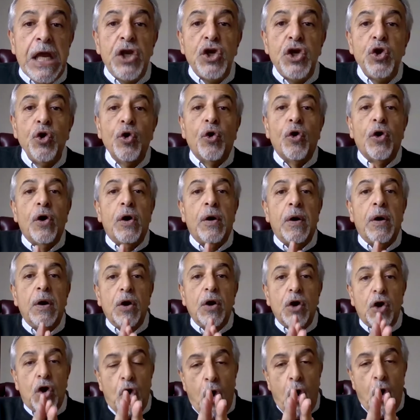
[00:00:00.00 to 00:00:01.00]
in
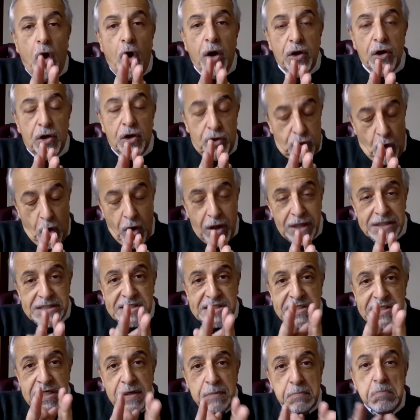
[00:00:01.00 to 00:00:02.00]
your
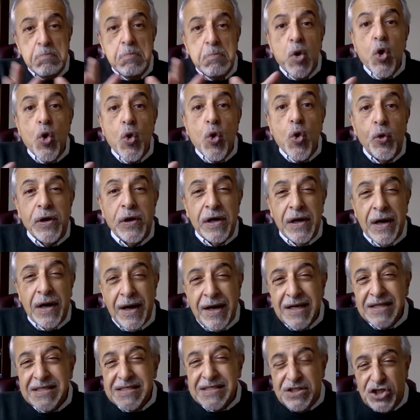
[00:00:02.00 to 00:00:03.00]
constant mood, and
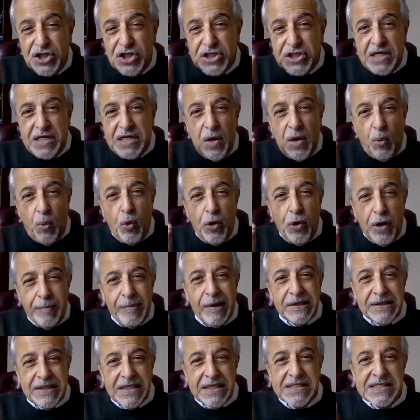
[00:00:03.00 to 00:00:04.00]
I'm going to just say a word
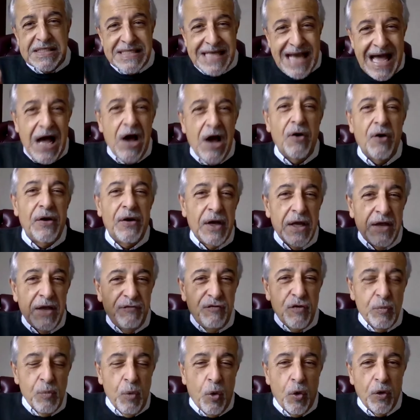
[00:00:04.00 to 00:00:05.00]
about this now, and I'll
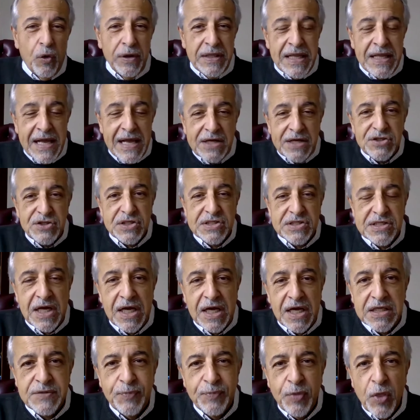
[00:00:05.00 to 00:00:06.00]
give you more in the
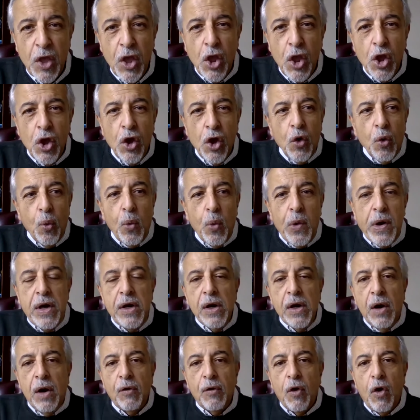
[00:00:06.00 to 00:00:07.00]
exercise.
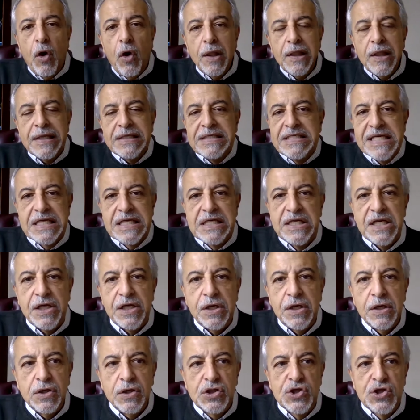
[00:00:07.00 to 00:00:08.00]
We are all
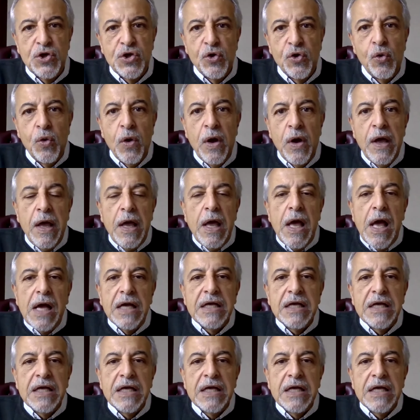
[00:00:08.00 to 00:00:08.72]
addicted to